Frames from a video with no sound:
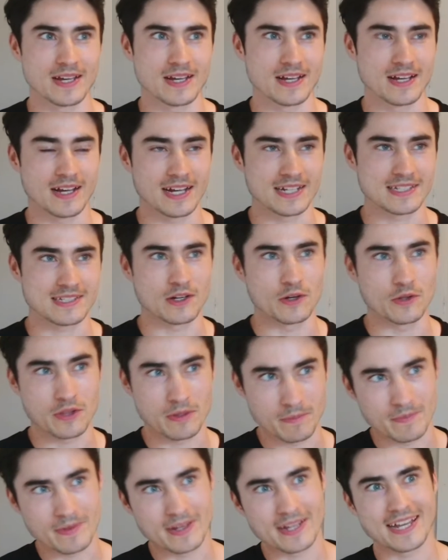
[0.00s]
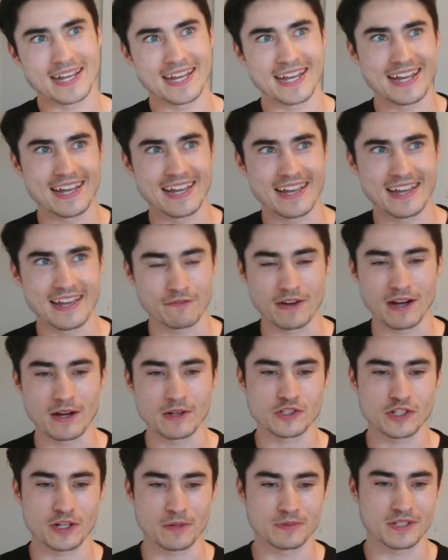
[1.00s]
I tell them if I
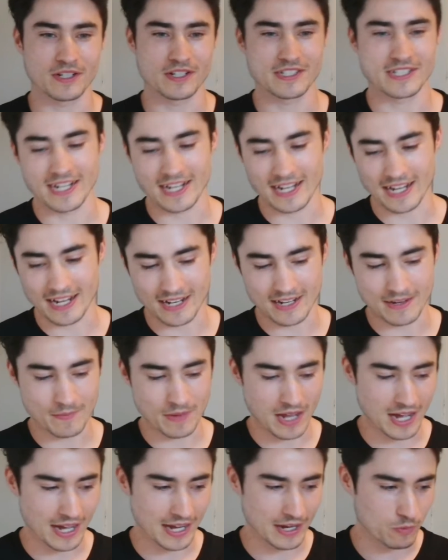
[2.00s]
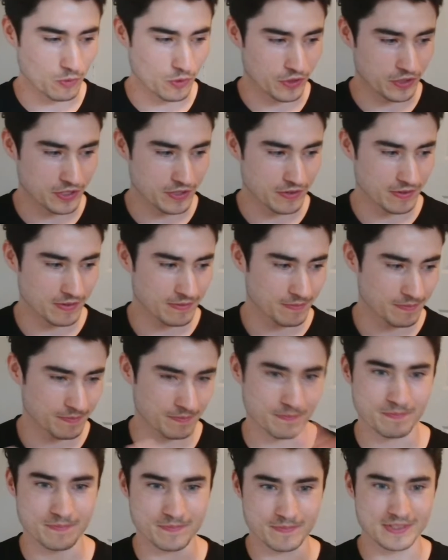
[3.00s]
was job searching again, I would
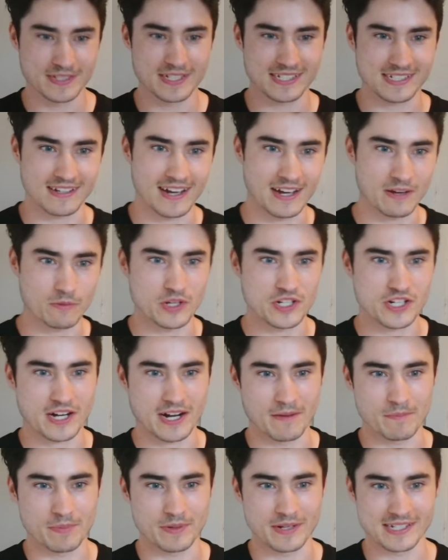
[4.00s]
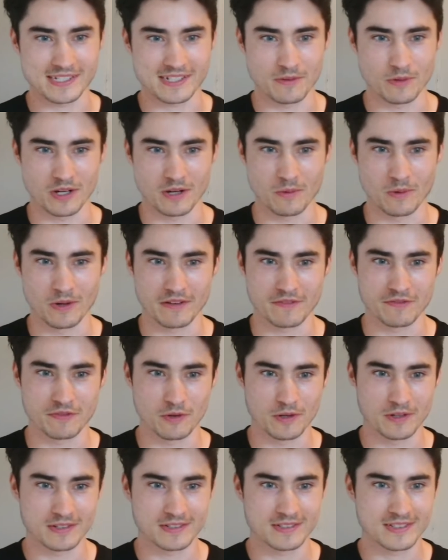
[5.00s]
decide which companies I want to work
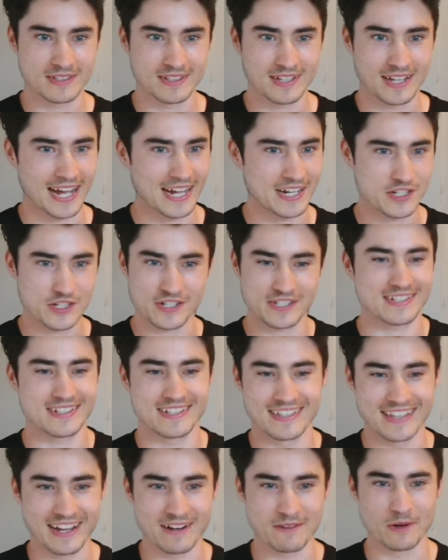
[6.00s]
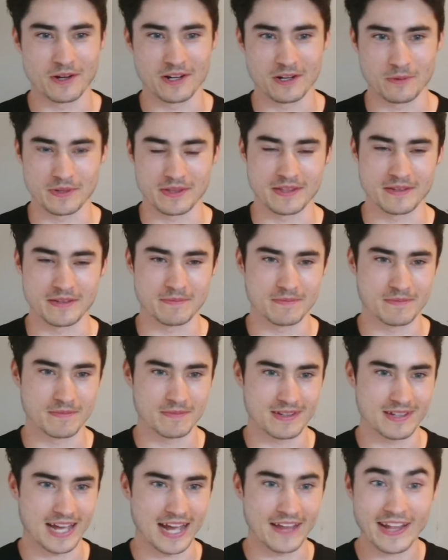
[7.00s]
for and just network with them.
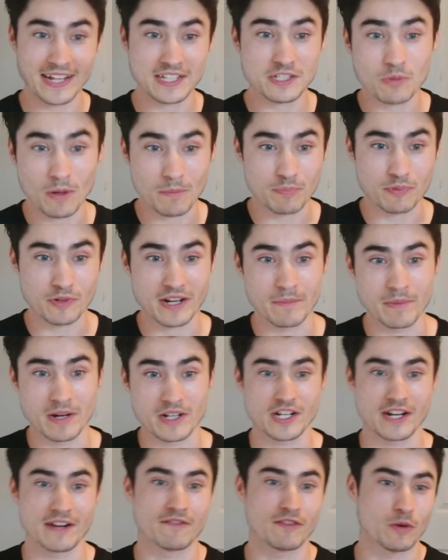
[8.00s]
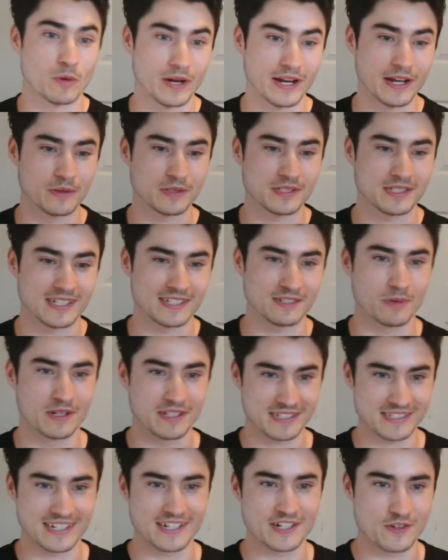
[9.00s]
And that's what pretty much everyone else says
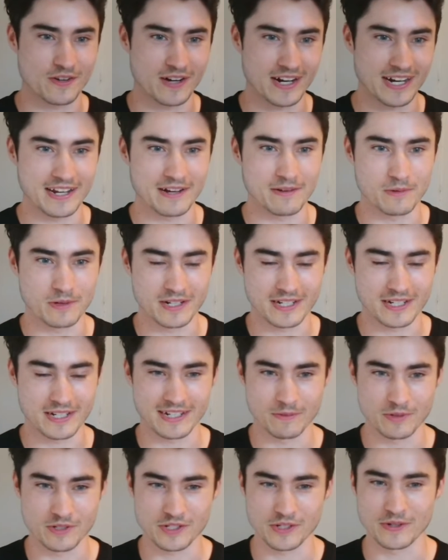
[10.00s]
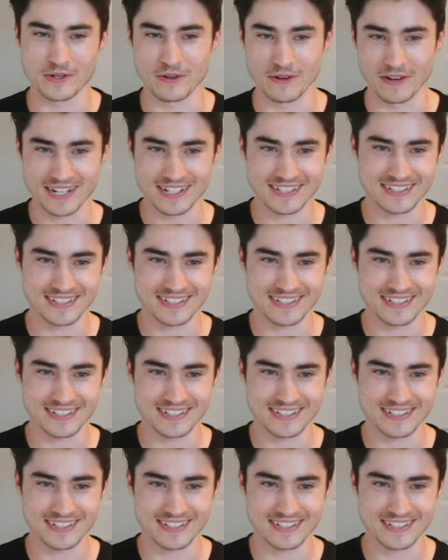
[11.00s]
once they try networking. Would you agree?